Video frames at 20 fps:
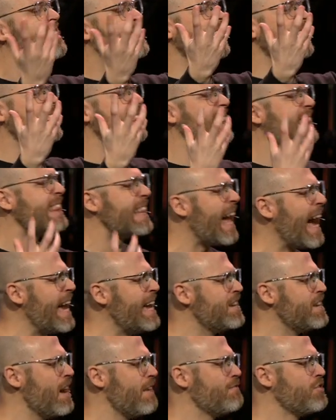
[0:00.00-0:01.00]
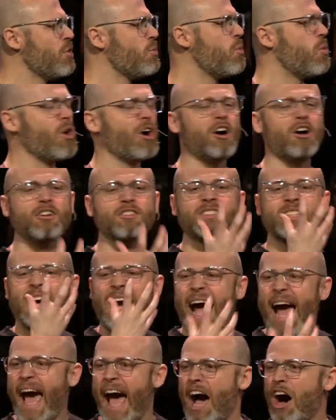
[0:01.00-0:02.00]
the light of the world,
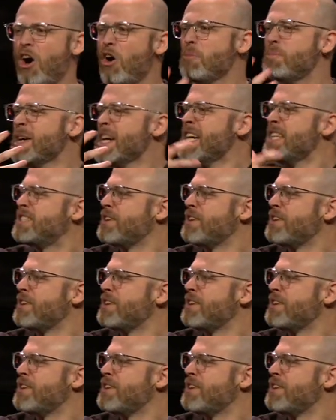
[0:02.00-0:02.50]
to help,